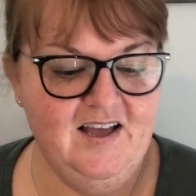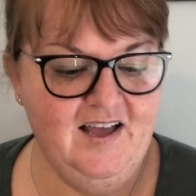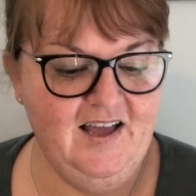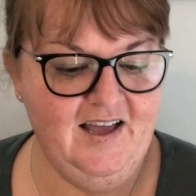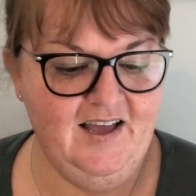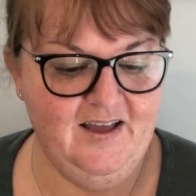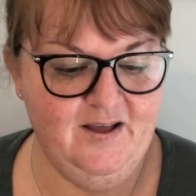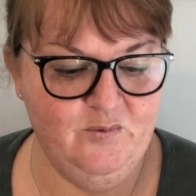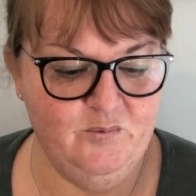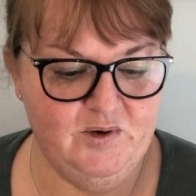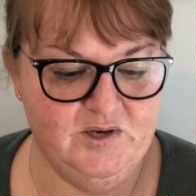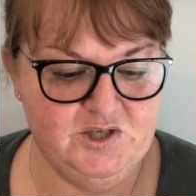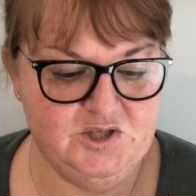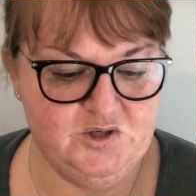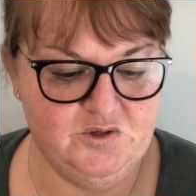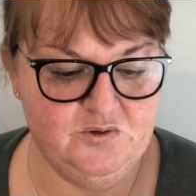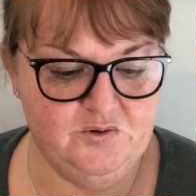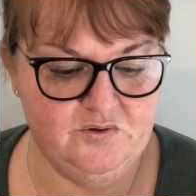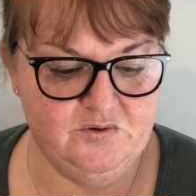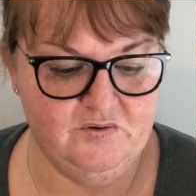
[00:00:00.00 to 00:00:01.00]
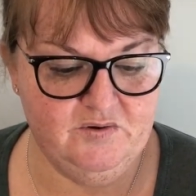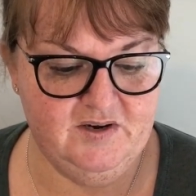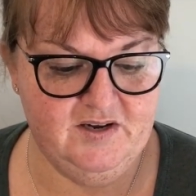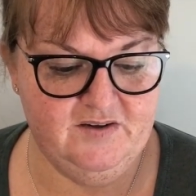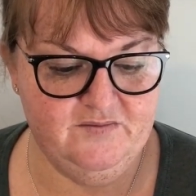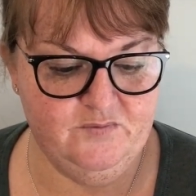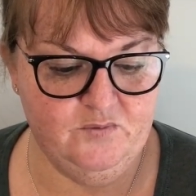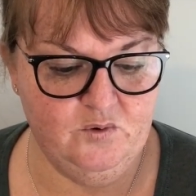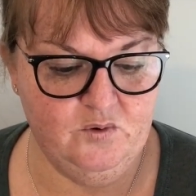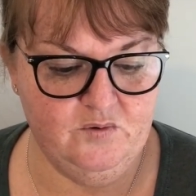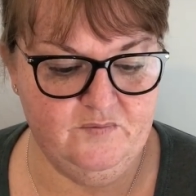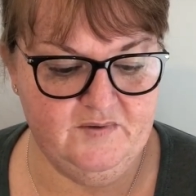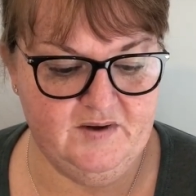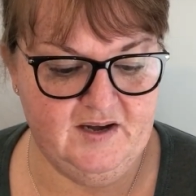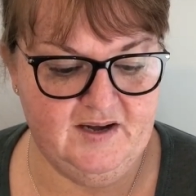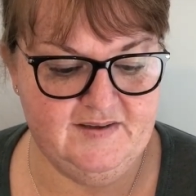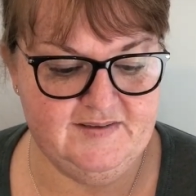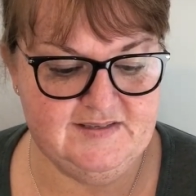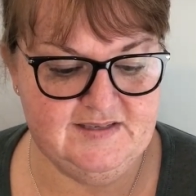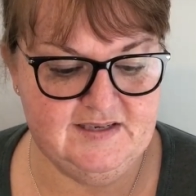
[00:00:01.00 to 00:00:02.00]
And 1, 2, 3, 4,
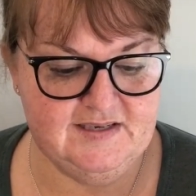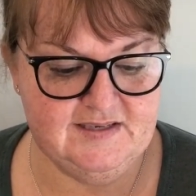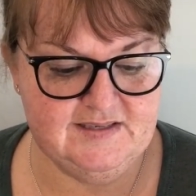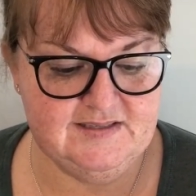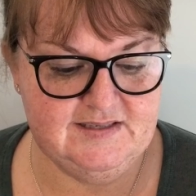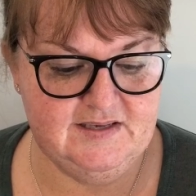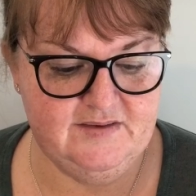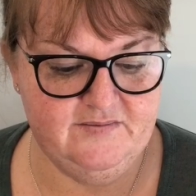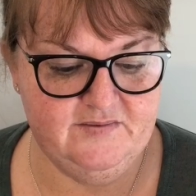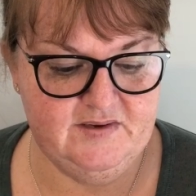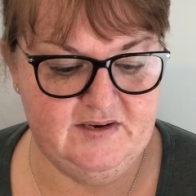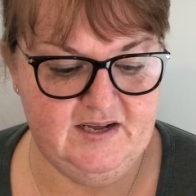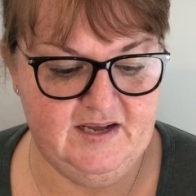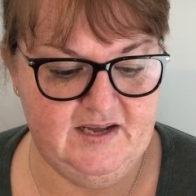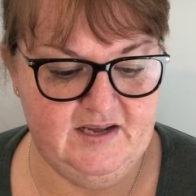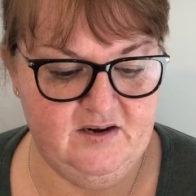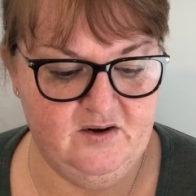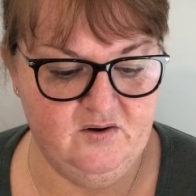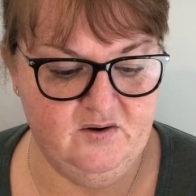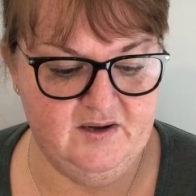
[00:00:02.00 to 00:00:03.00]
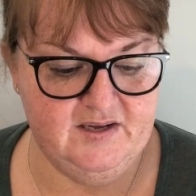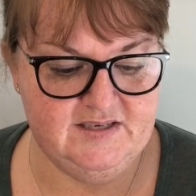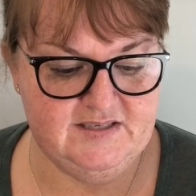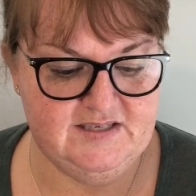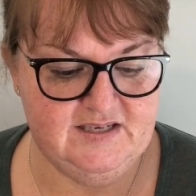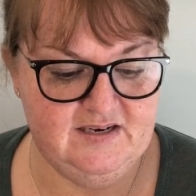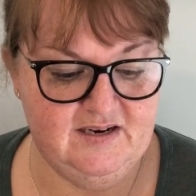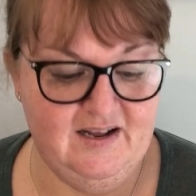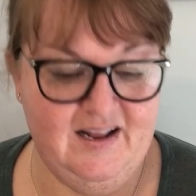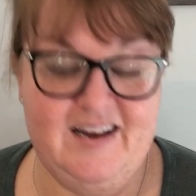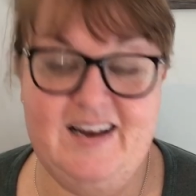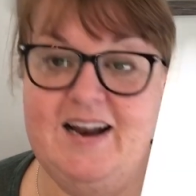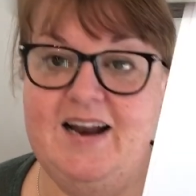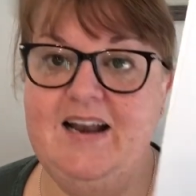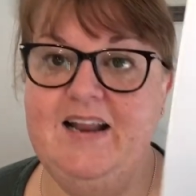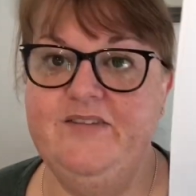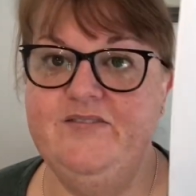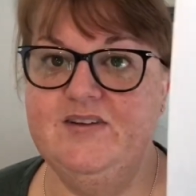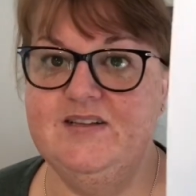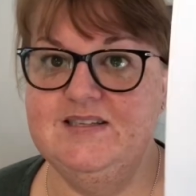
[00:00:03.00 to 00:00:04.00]
5, 6, 7, 8, 9, 10, and
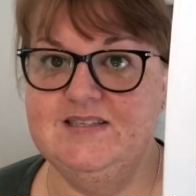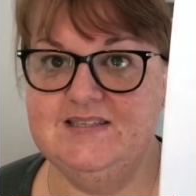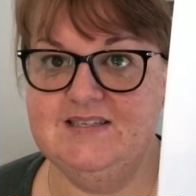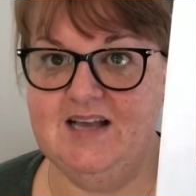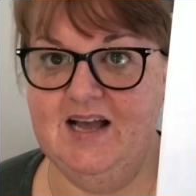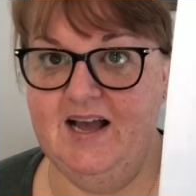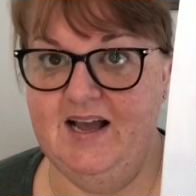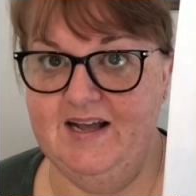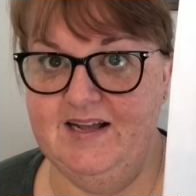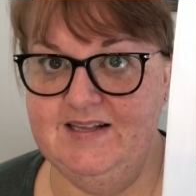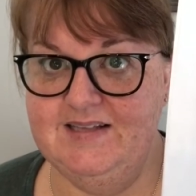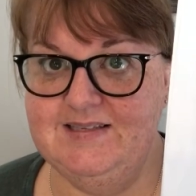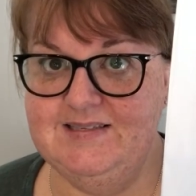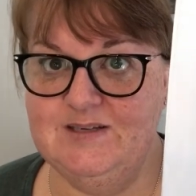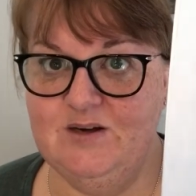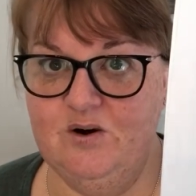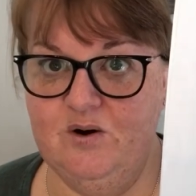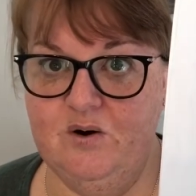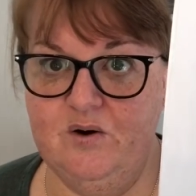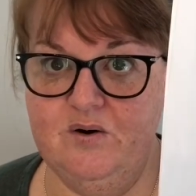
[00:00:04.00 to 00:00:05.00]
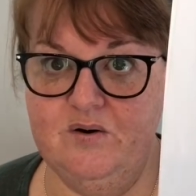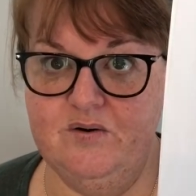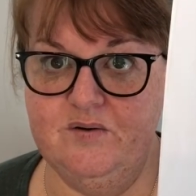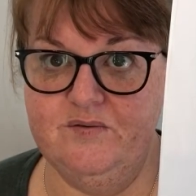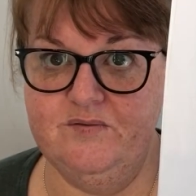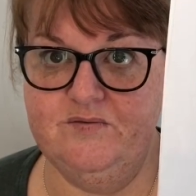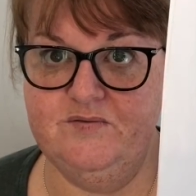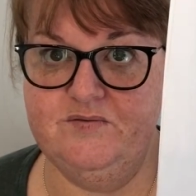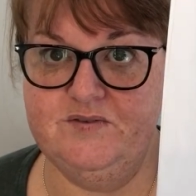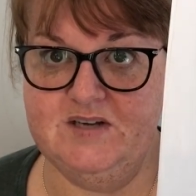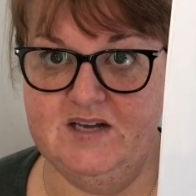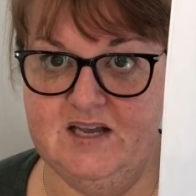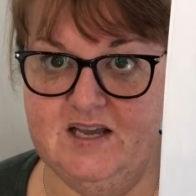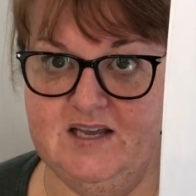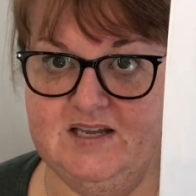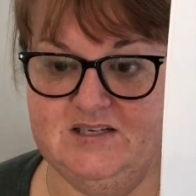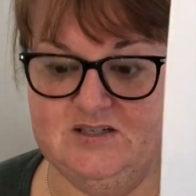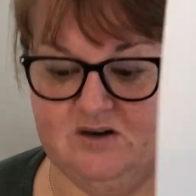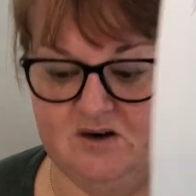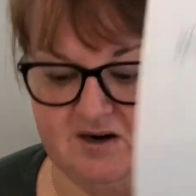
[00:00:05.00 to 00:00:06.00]
11 skeins of
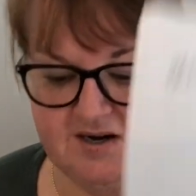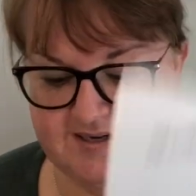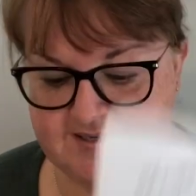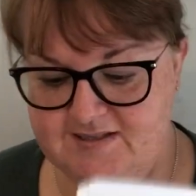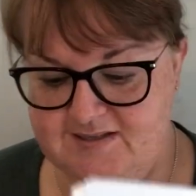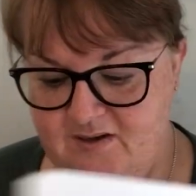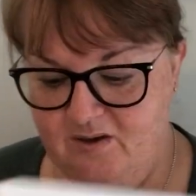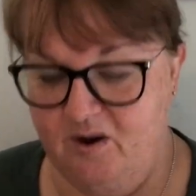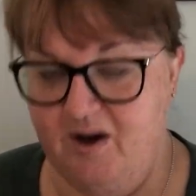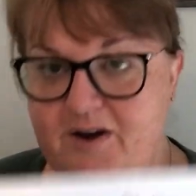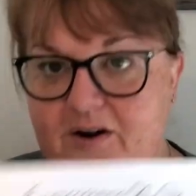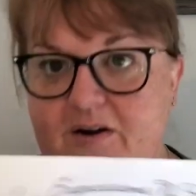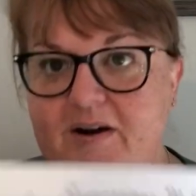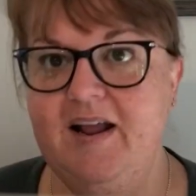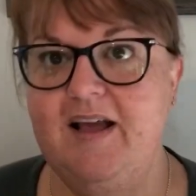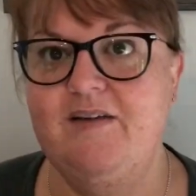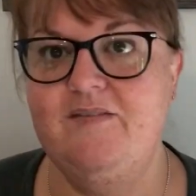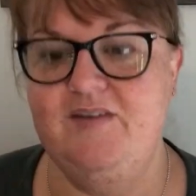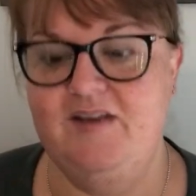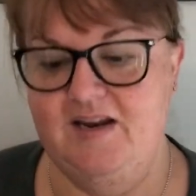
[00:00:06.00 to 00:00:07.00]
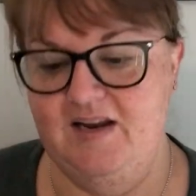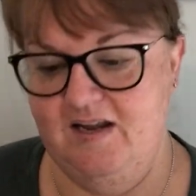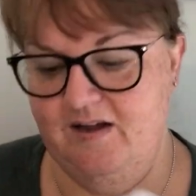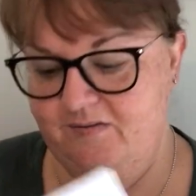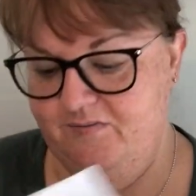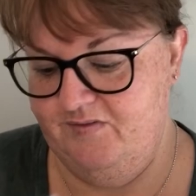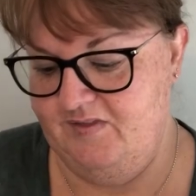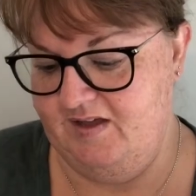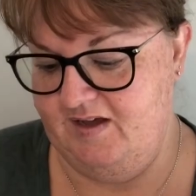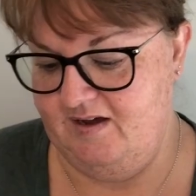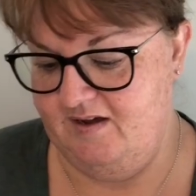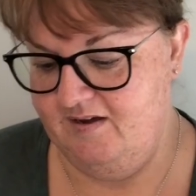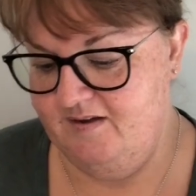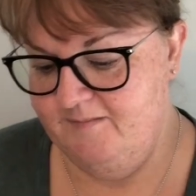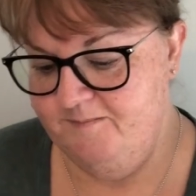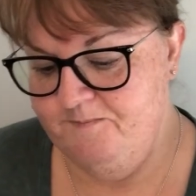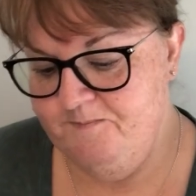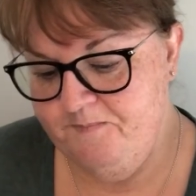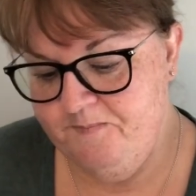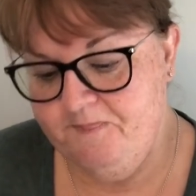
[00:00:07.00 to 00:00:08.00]
dinky dyes. So I don't have any of the
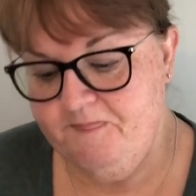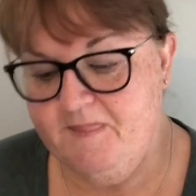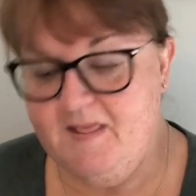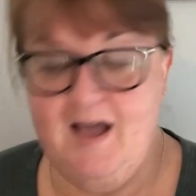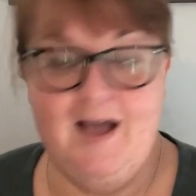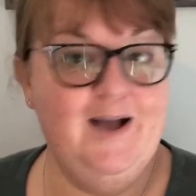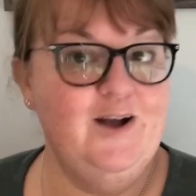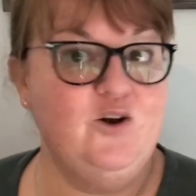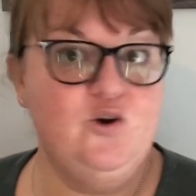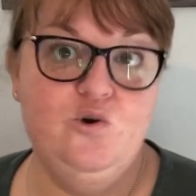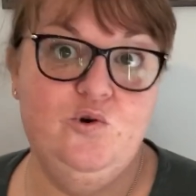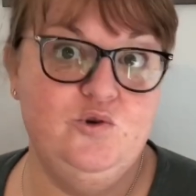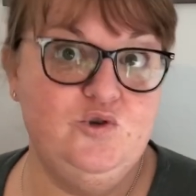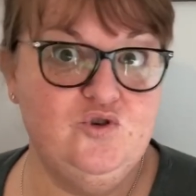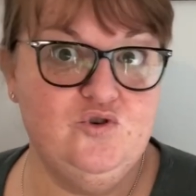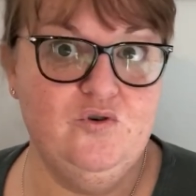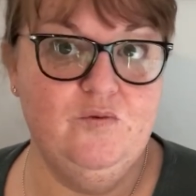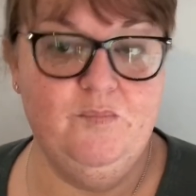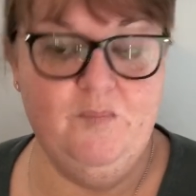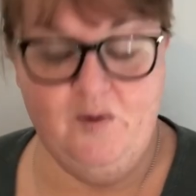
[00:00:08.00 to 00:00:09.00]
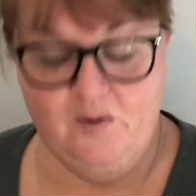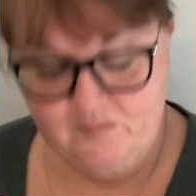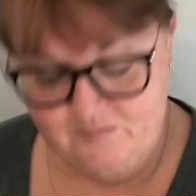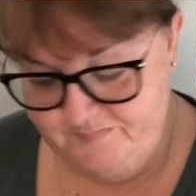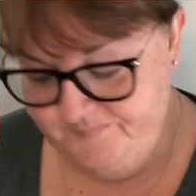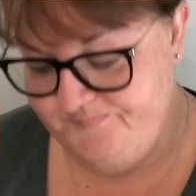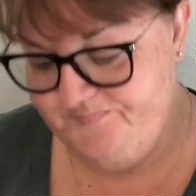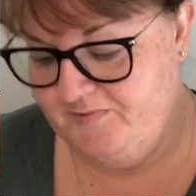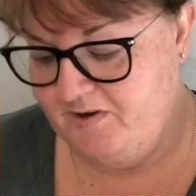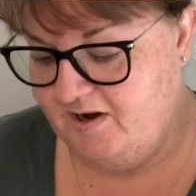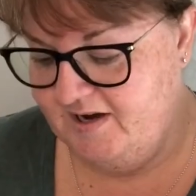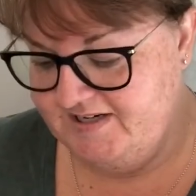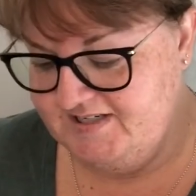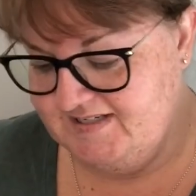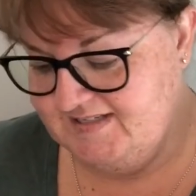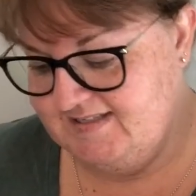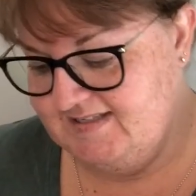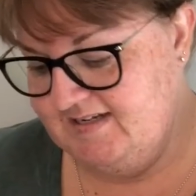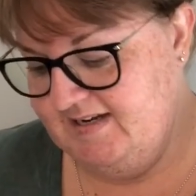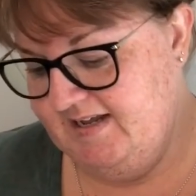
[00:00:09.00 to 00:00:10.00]
accoutrement. I
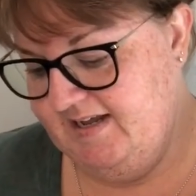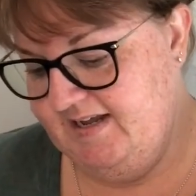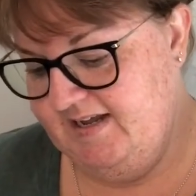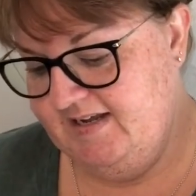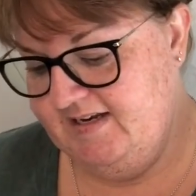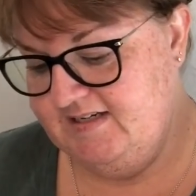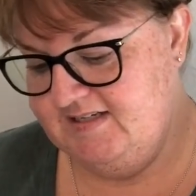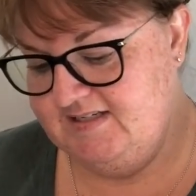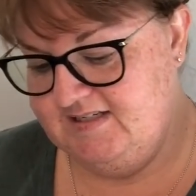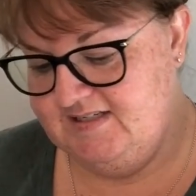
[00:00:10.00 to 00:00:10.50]
just need,